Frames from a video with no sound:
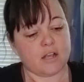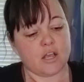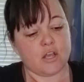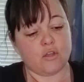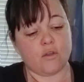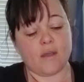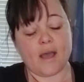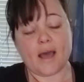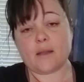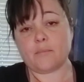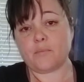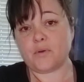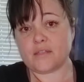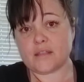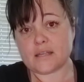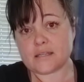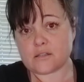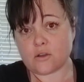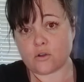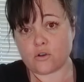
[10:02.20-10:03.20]
You got to put
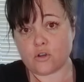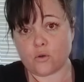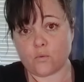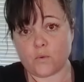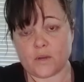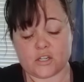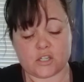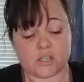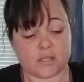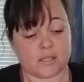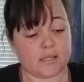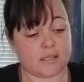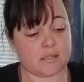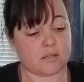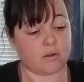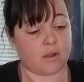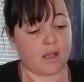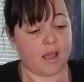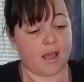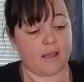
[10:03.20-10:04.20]
this on your wish list,
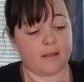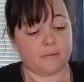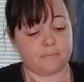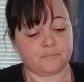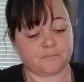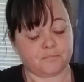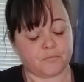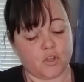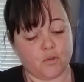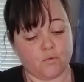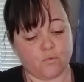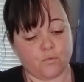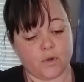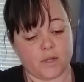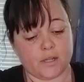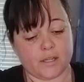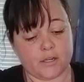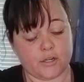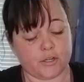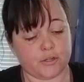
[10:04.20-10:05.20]
okay? You
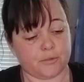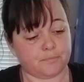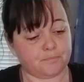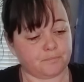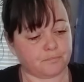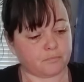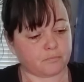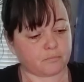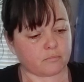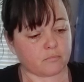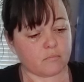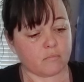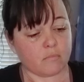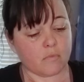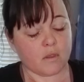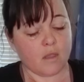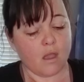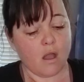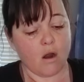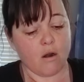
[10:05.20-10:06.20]
really do.
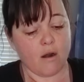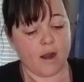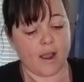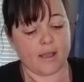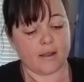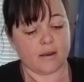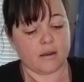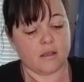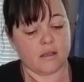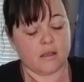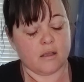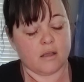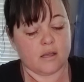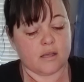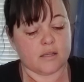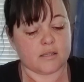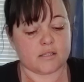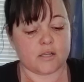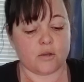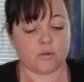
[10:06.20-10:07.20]
All right.
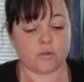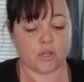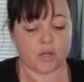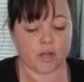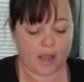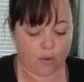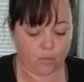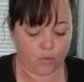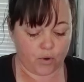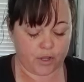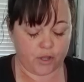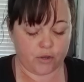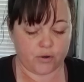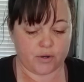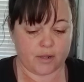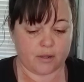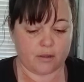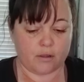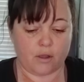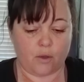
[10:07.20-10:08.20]
So look, I want
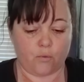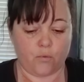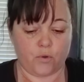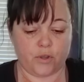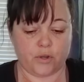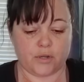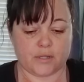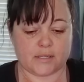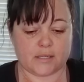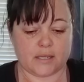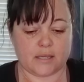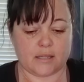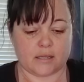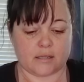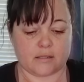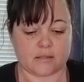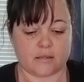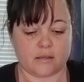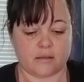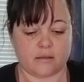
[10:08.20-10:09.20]
you to see
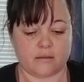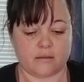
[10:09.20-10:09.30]
this.